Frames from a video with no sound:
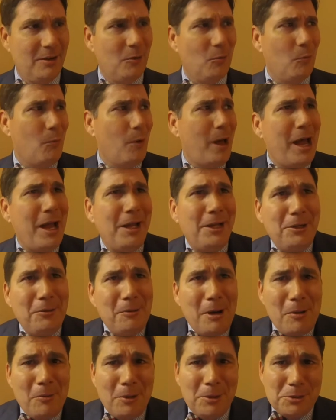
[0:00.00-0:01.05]
Why do
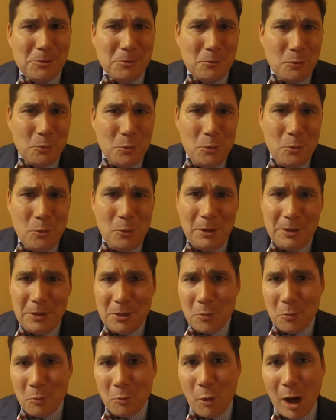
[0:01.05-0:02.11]
I want to rule in the
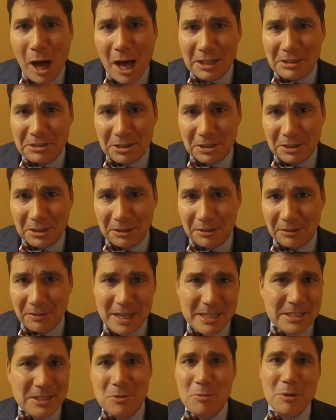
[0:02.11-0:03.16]
water?
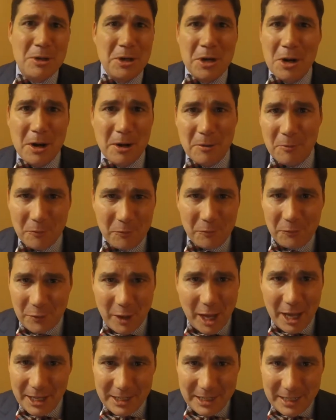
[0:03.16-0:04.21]
That's where none of
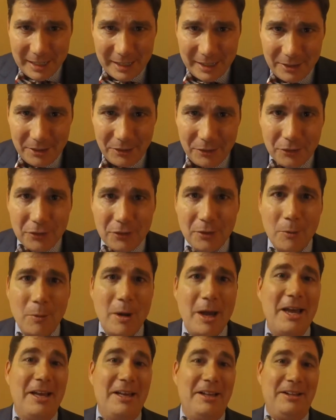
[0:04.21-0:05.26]
fun is.
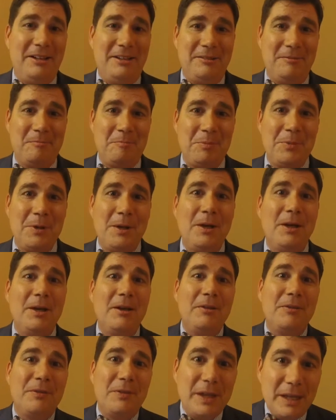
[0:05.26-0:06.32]
Well,
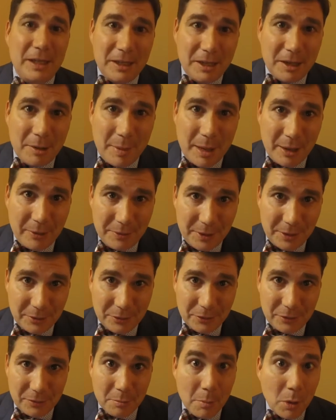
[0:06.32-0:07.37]
think about
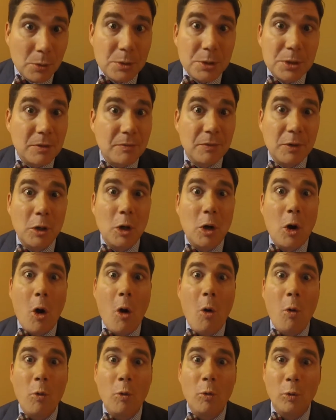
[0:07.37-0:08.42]
this. Most of the
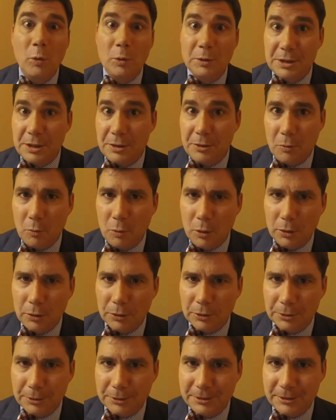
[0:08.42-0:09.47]
gold in the
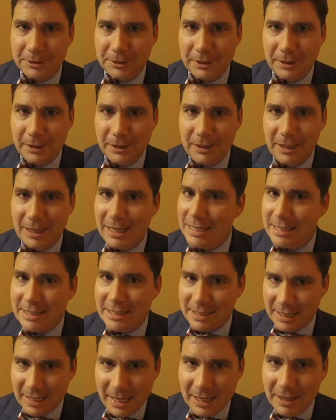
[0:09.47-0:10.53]
world
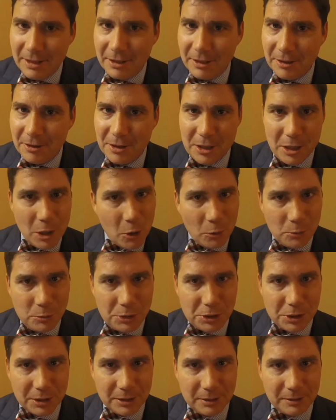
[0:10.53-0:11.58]
is in the
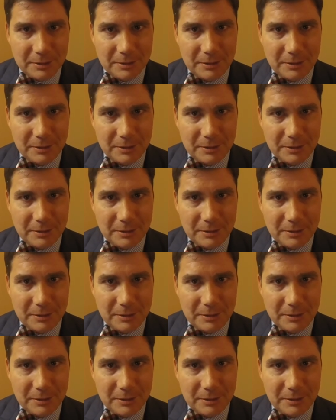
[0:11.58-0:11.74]
ocean.